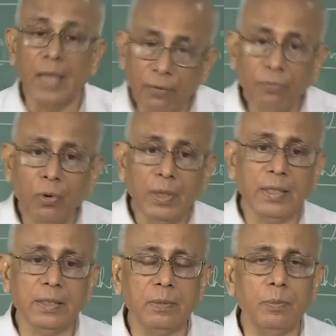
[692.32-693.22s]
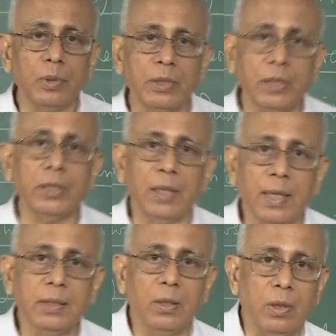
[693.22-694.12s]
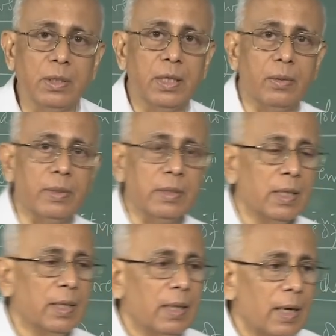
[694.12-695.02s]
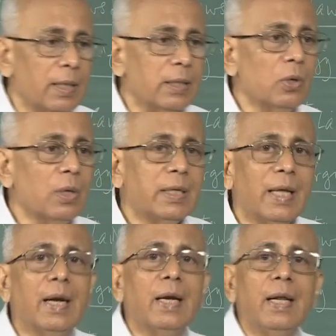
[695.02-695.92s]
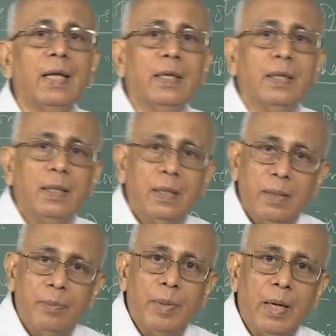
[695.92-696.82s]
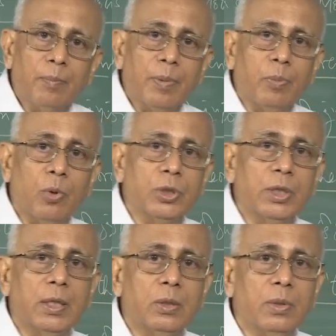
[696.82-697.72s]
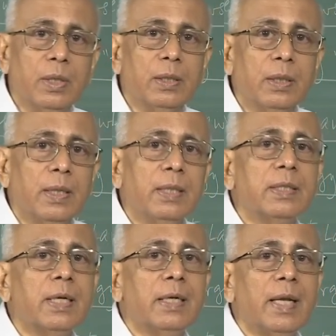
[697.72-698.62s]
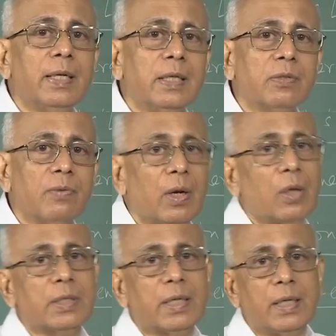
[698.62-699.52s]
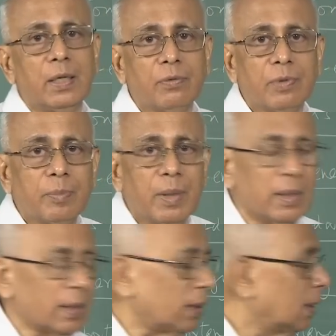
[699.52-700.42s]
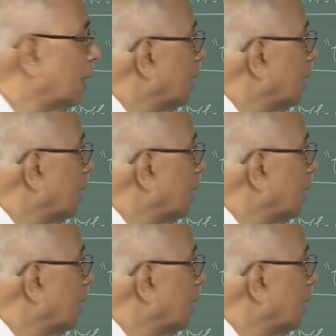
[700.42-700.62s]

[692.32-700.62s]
therefore its position as a consequence, and does not directly become proportional to the instantaneous velocity of the particle.